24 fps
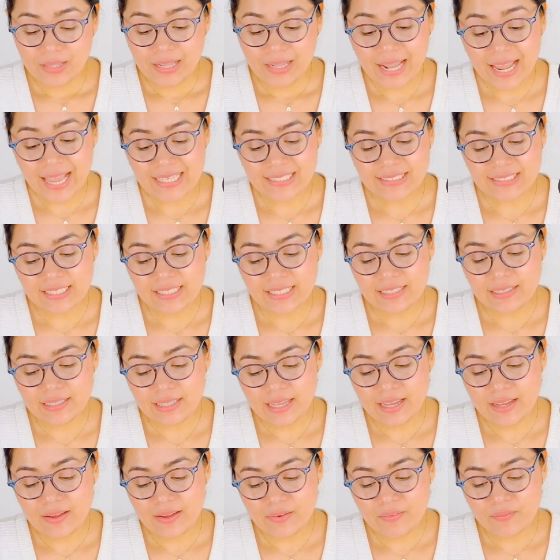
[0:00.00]
Lasting
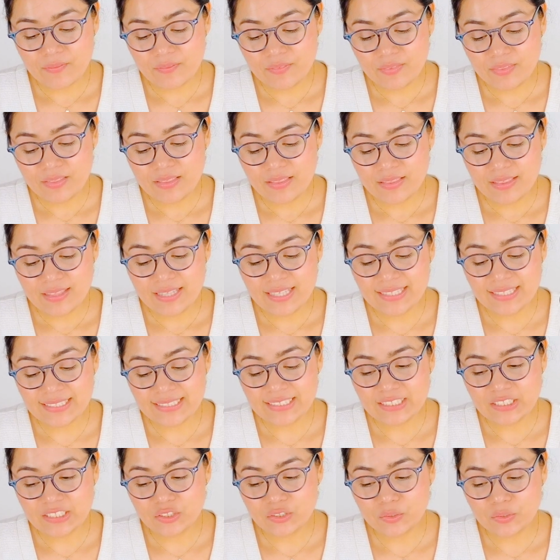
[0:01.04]
love. This
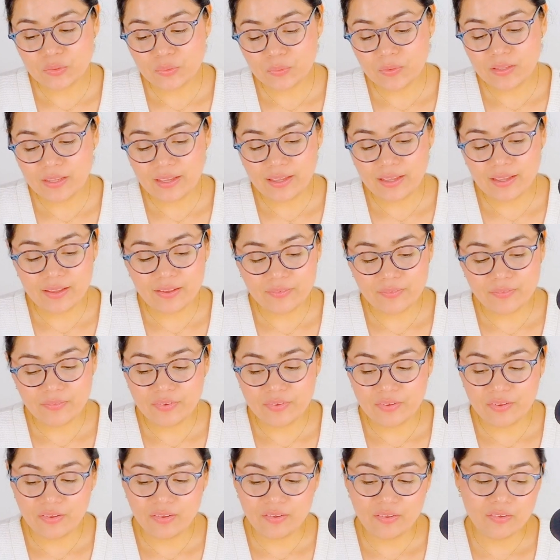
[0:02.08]
is true love.
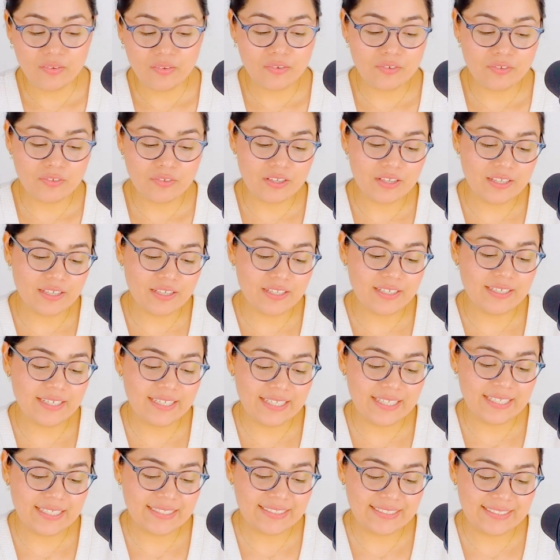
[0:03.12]
Oh,
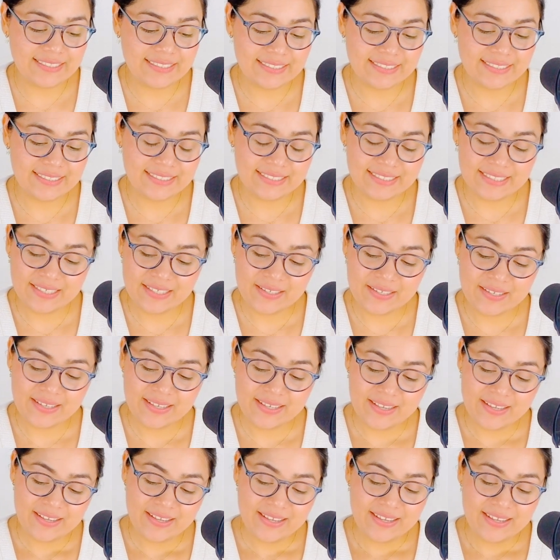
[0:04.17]
goodness.
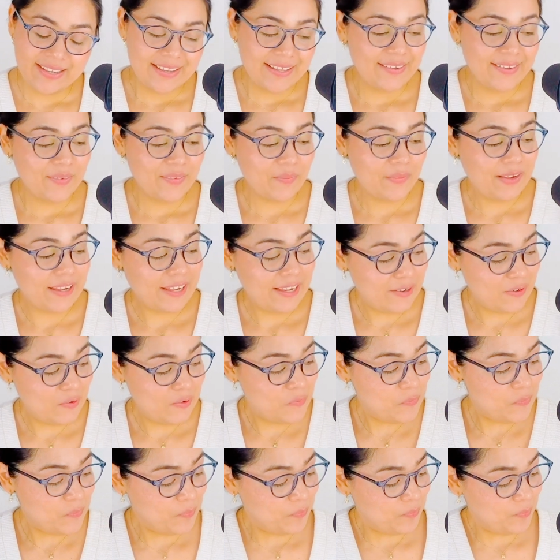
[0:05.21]

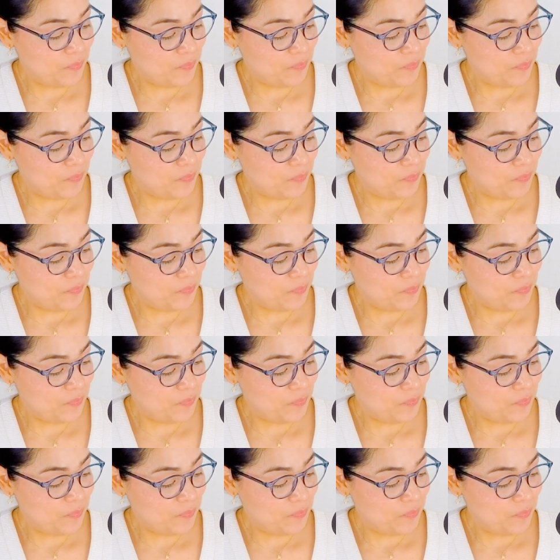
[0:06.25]
Wow.